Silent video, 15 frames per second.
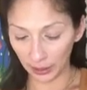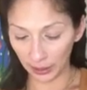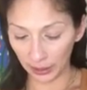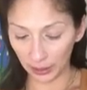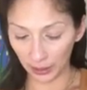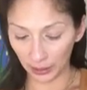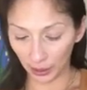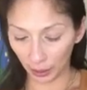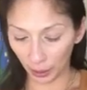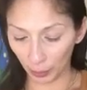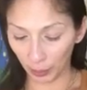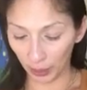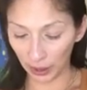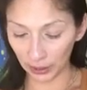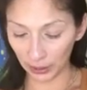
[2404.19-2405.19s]
There are
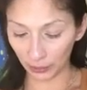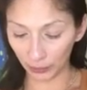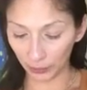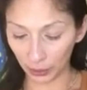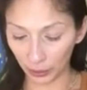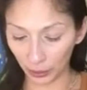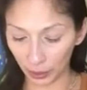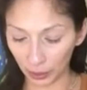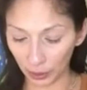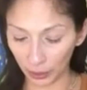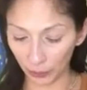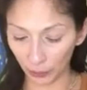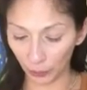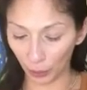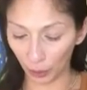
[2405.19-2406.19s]
positive results
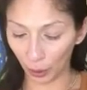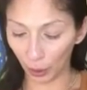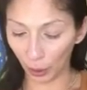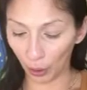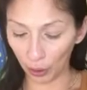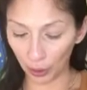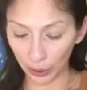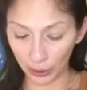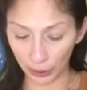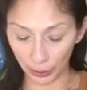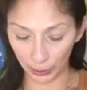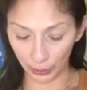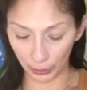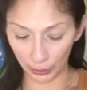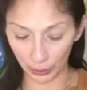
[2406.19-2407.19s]
for all
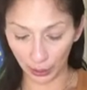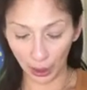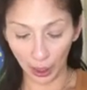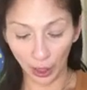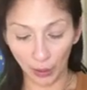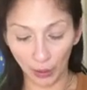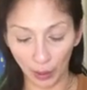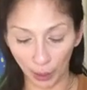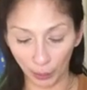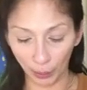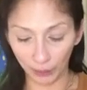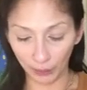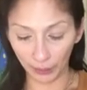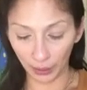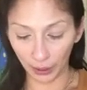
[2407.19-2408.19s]
concerned.
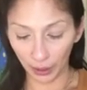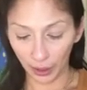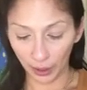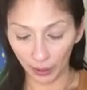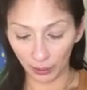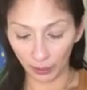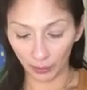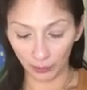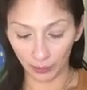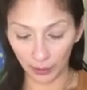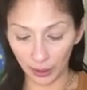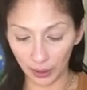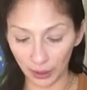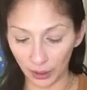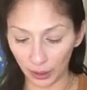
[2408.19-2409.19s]
However, these
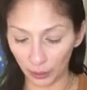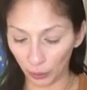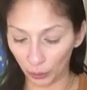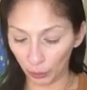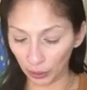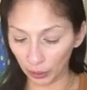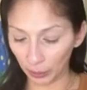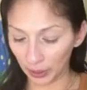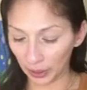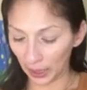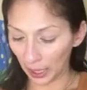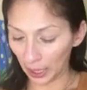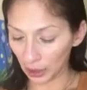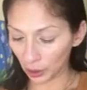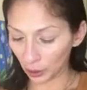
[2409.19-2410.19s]
can only be
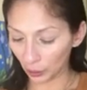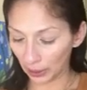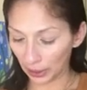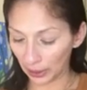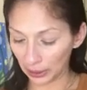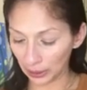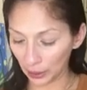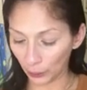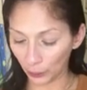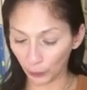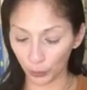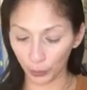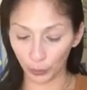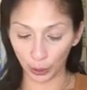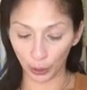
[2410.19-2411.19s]
actualized through
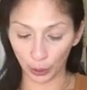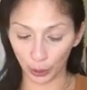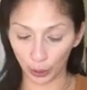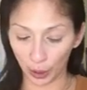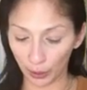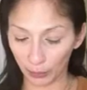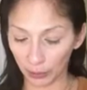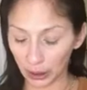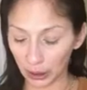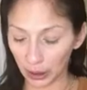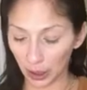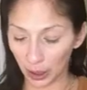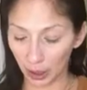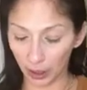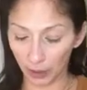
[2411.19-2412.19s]
your courage
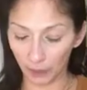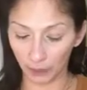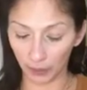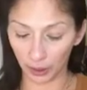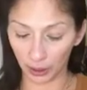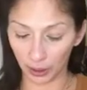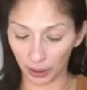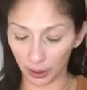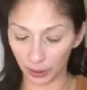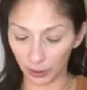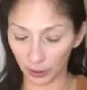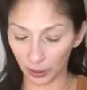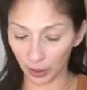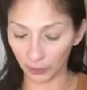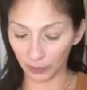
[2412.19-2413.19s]

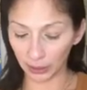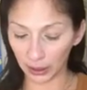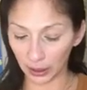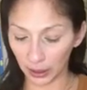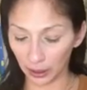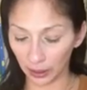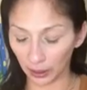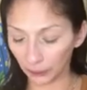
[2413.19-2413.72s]
and love.